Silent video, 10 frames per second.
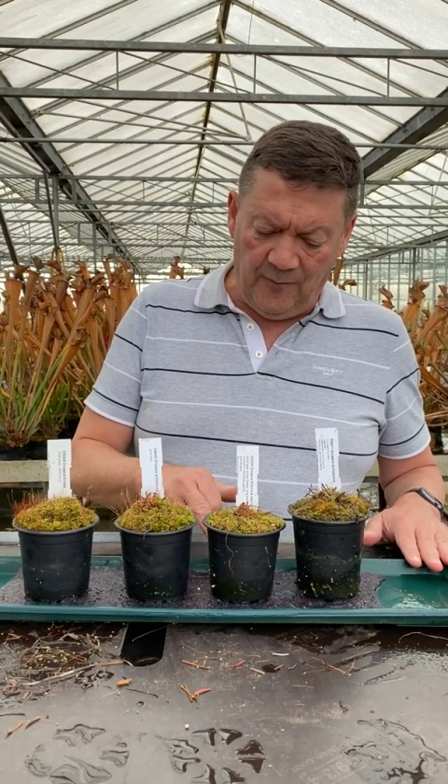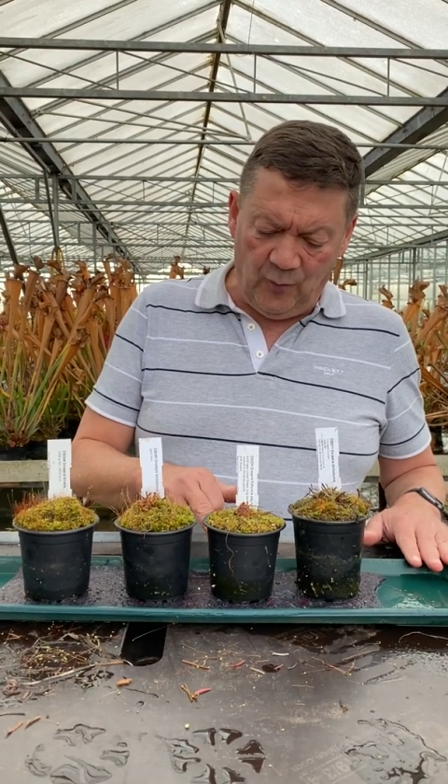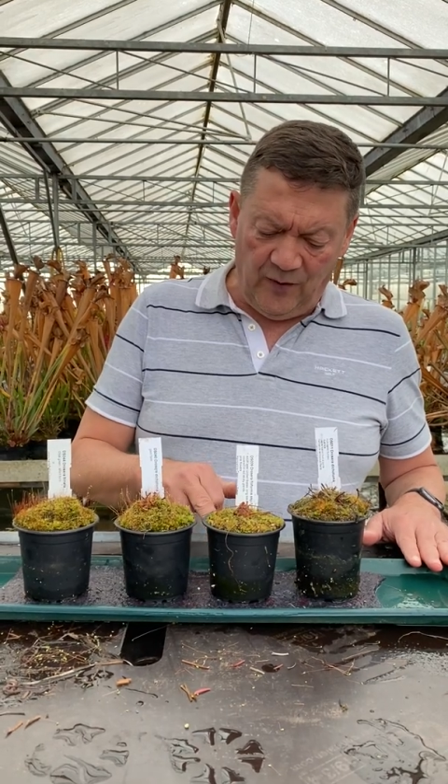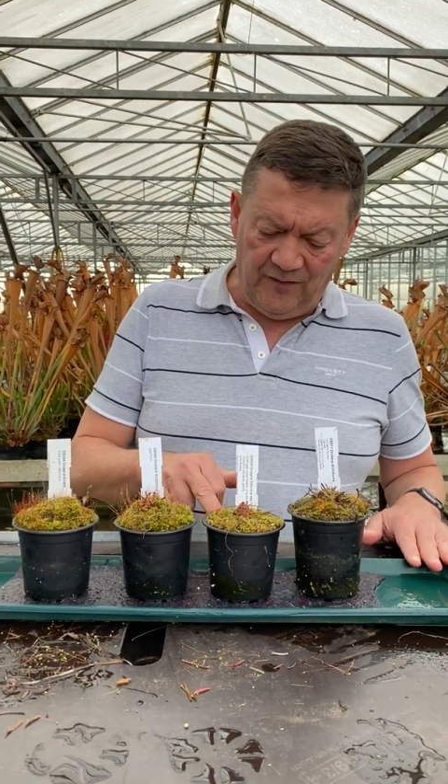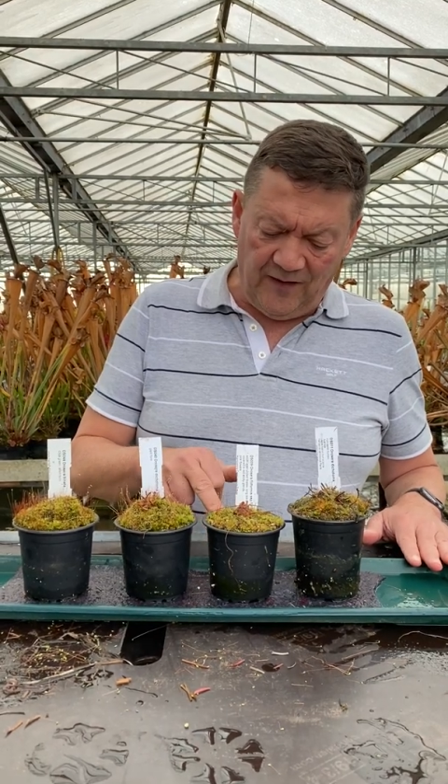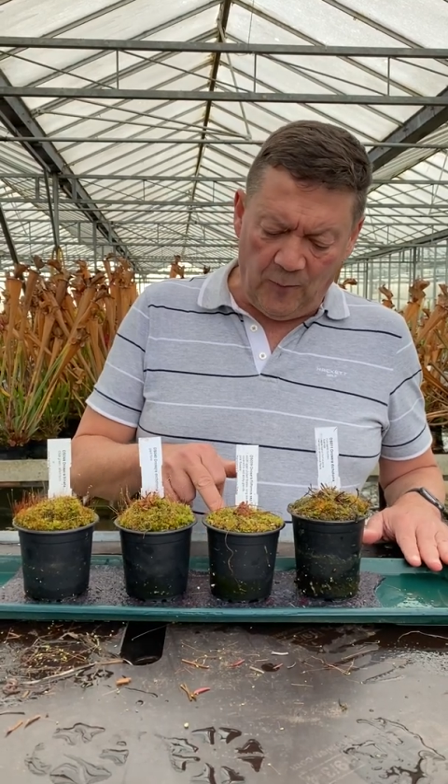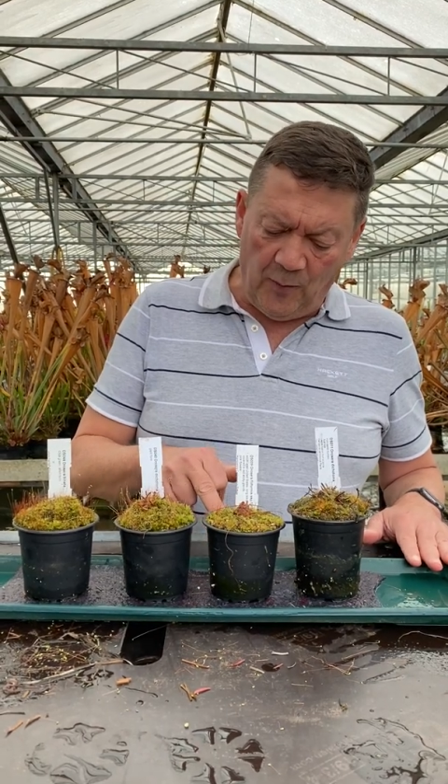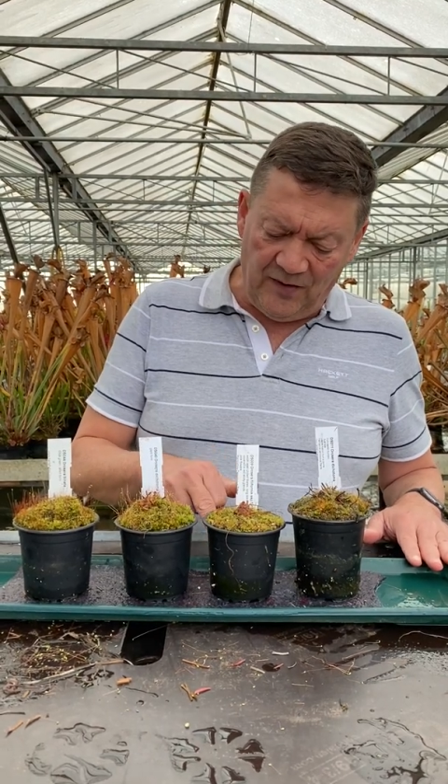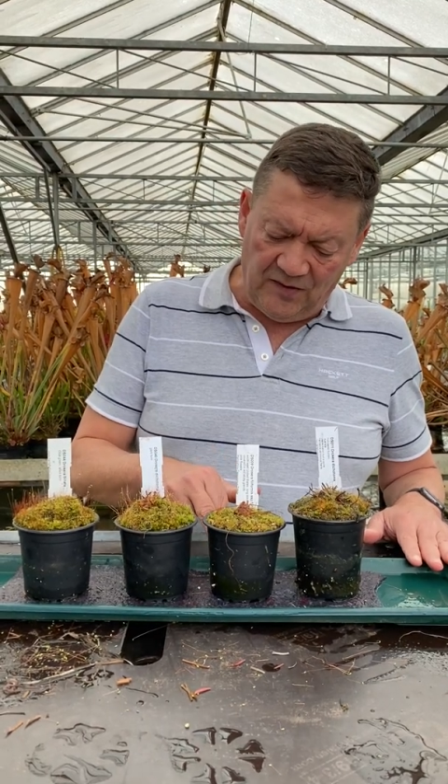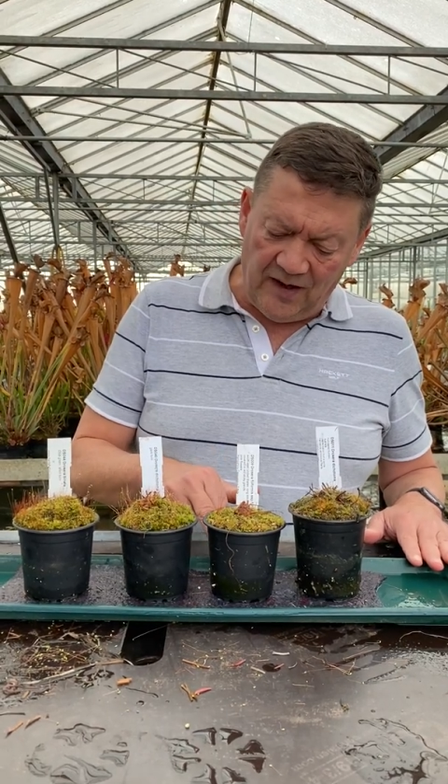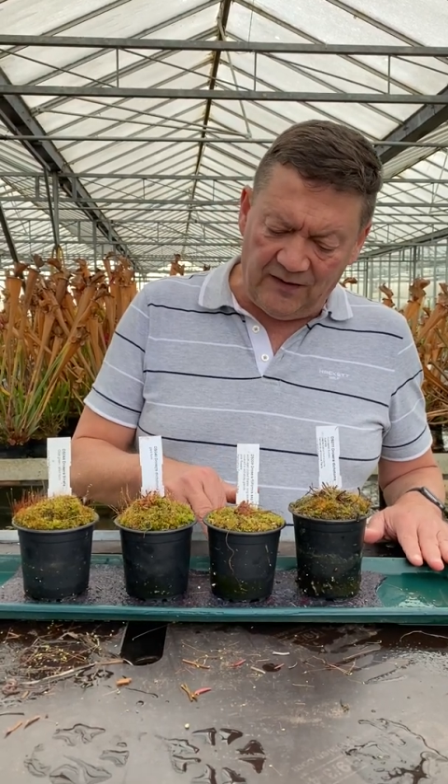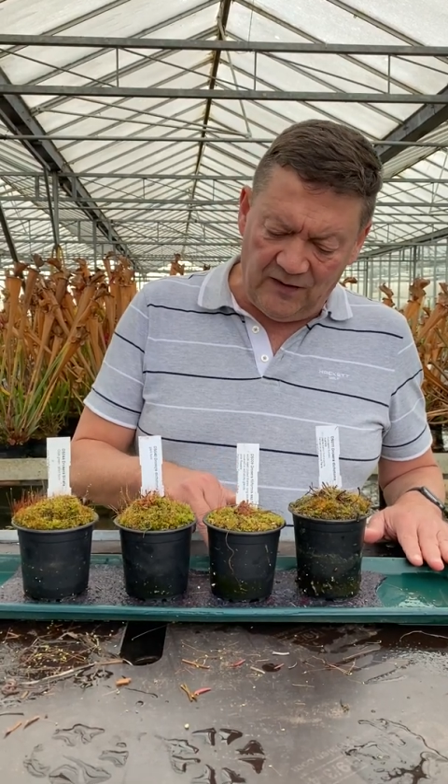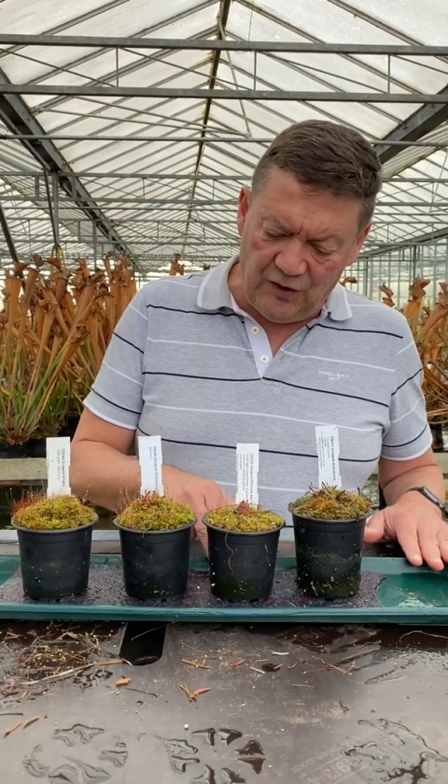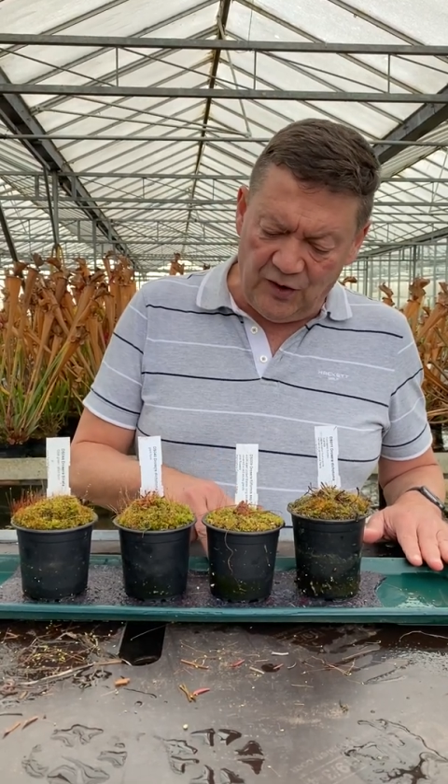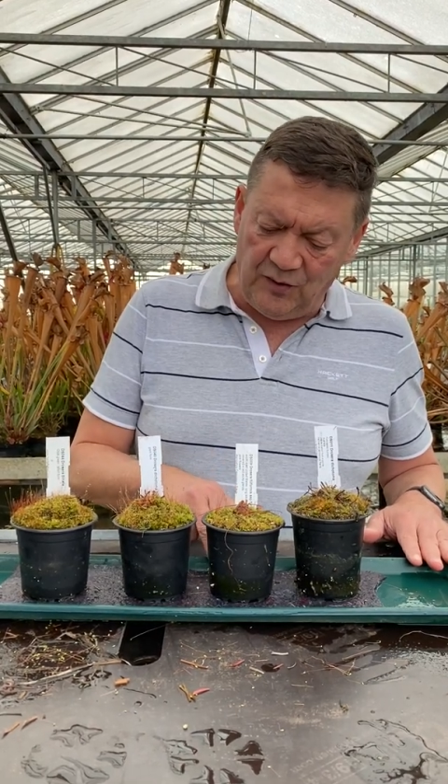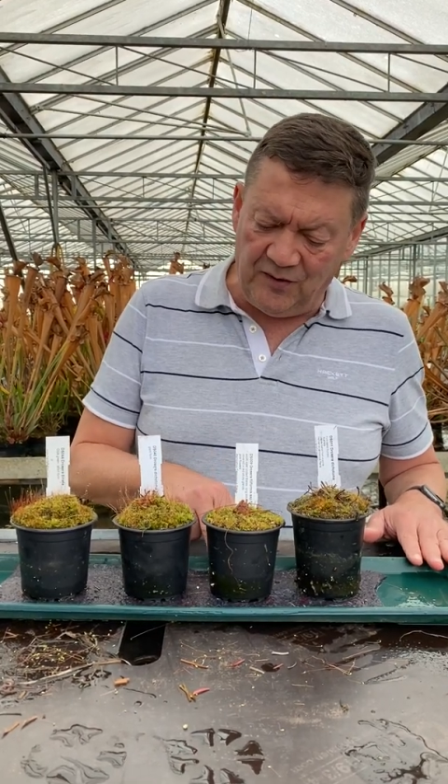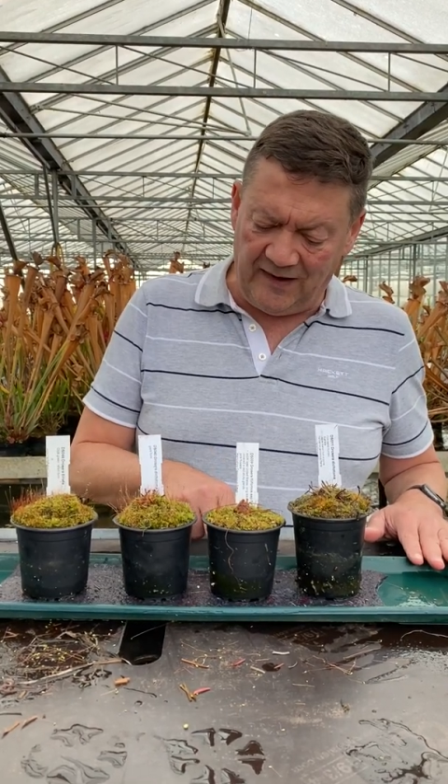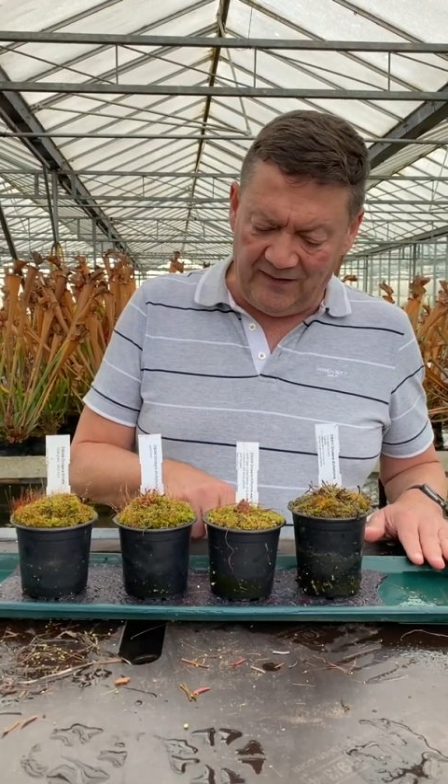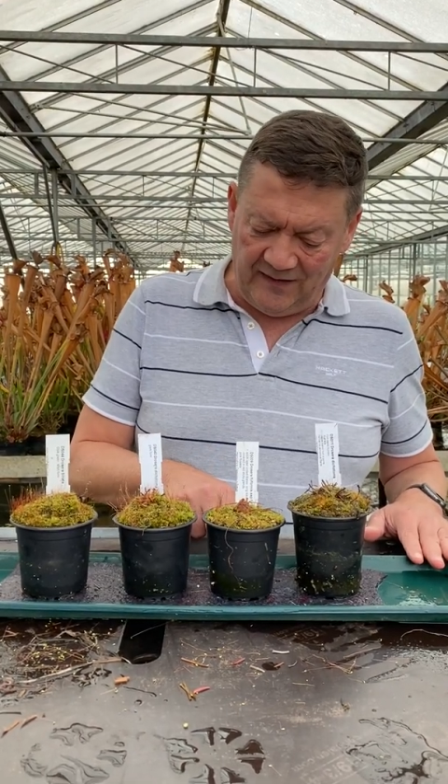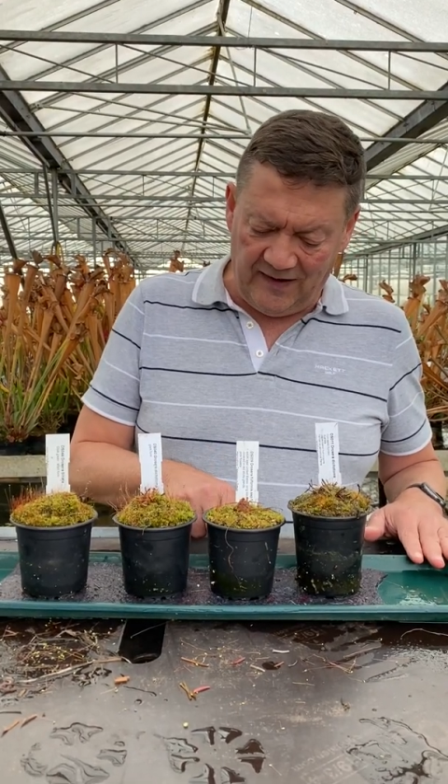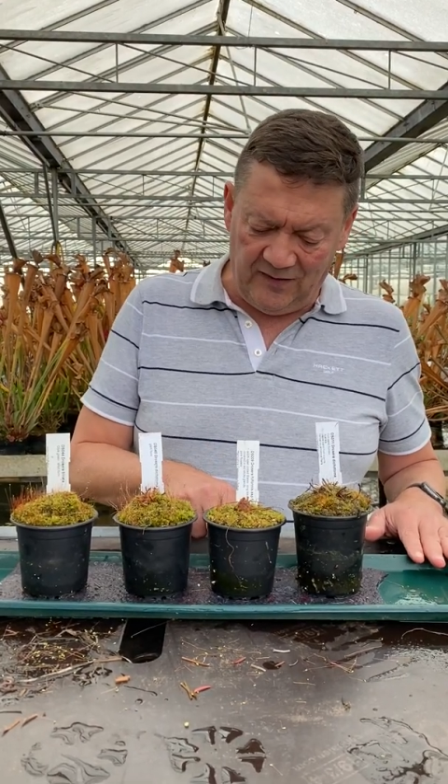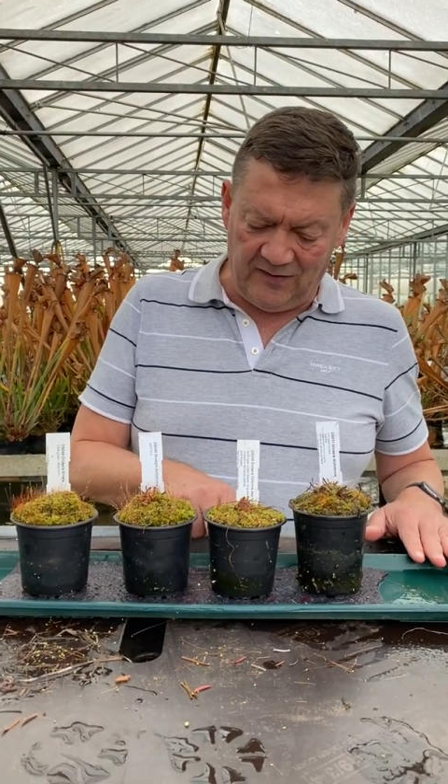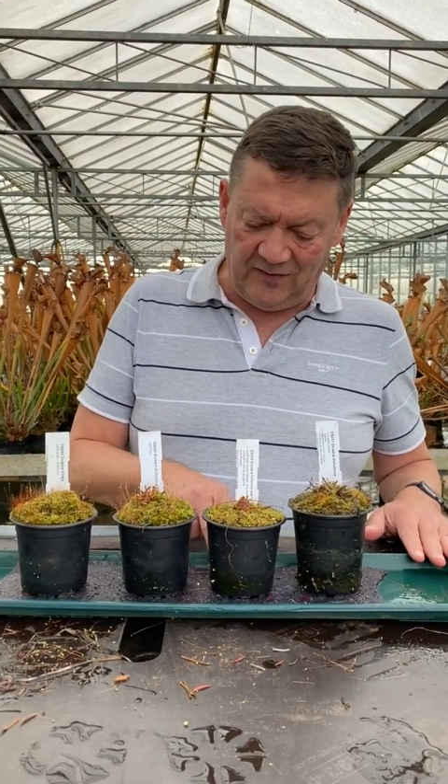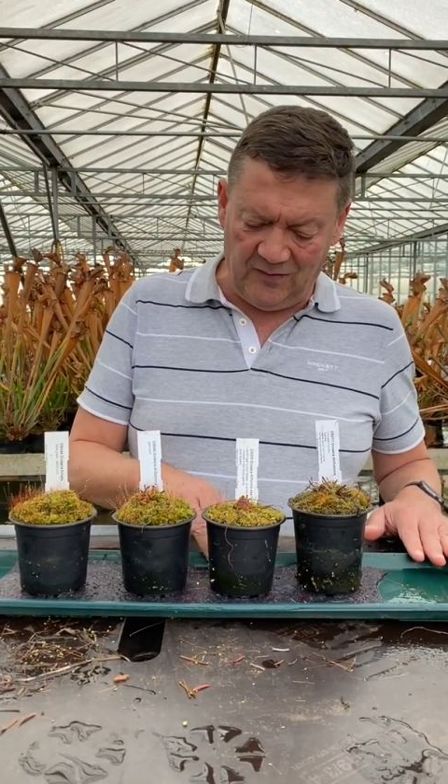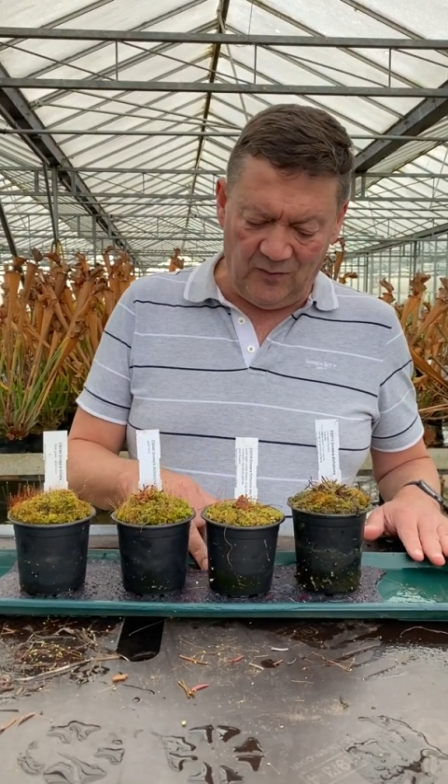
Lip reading: We found when we started using this,